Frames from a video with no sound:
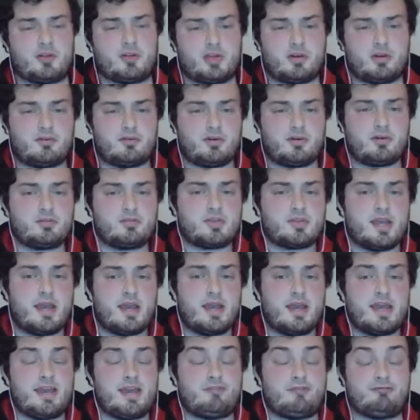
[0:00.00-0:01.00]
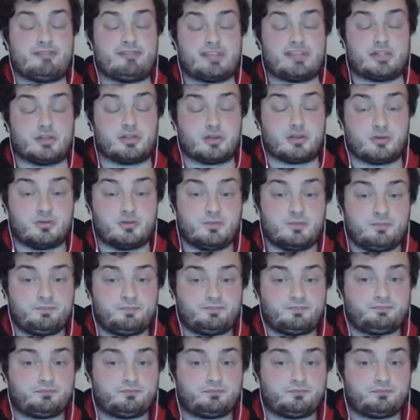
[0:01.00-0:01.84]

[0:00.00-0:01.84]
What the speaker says: the Euros. If we do,